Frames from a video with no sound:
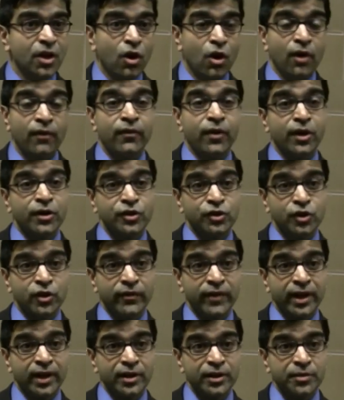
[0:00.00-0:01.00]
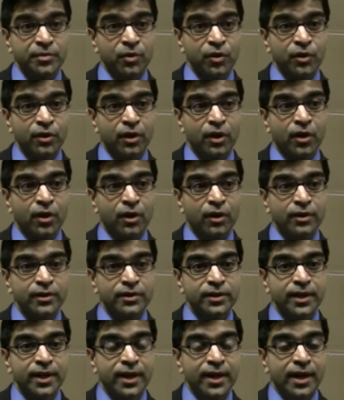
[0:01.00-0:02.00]
of our surveillance
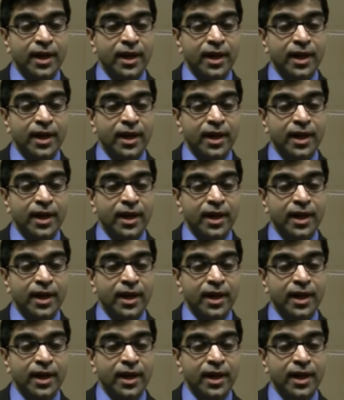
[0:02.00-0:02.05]
protocols.